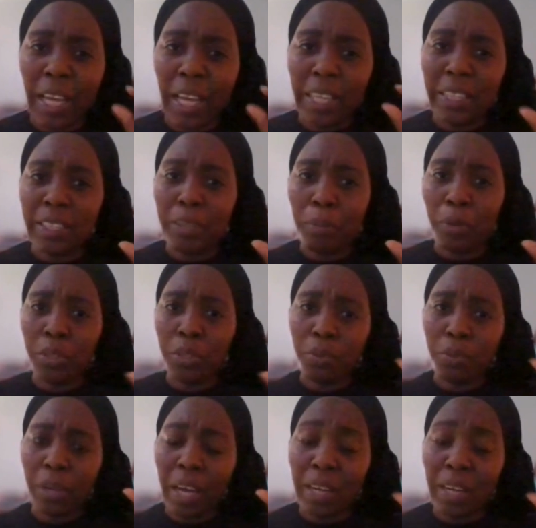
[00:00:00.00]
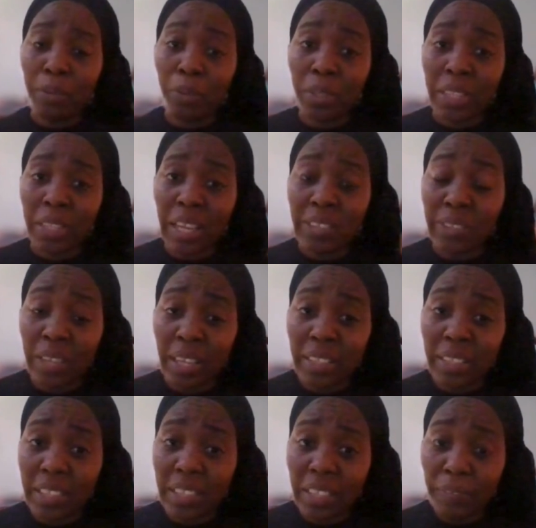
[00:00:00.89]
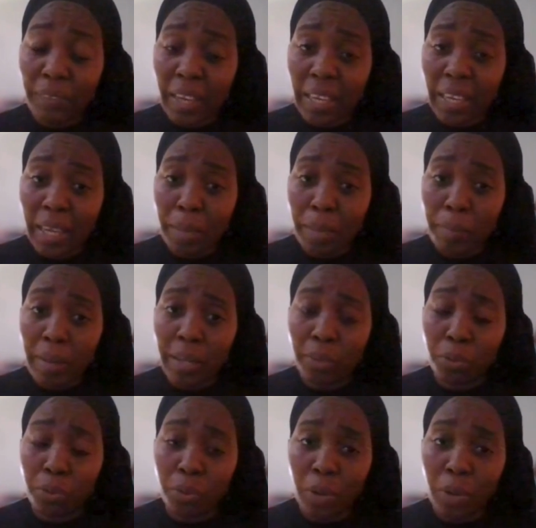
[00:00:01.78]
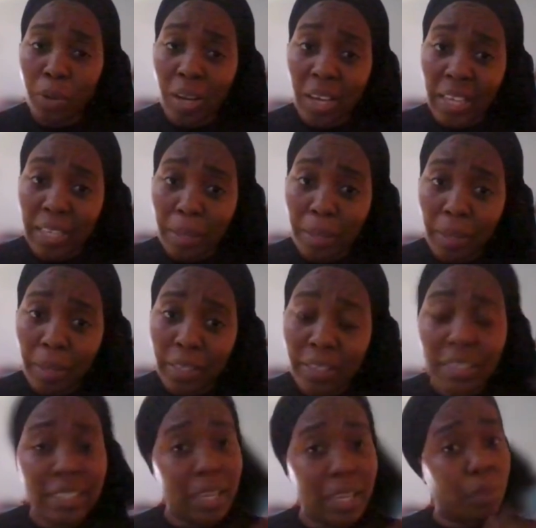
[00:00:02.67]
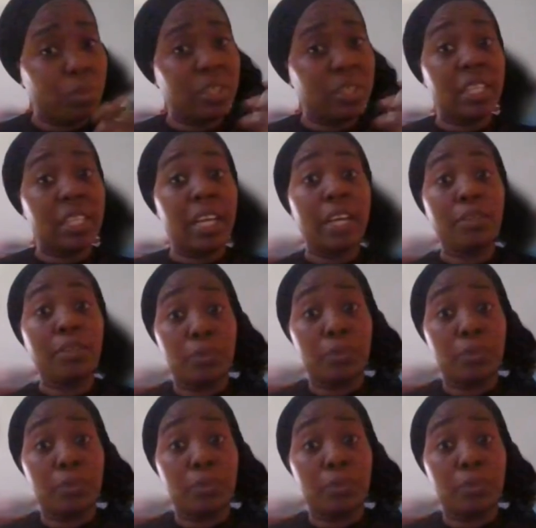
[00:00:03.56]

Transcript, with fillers: Early in the morning, you carry 1,000 and give keke man or okada man. They will delay you.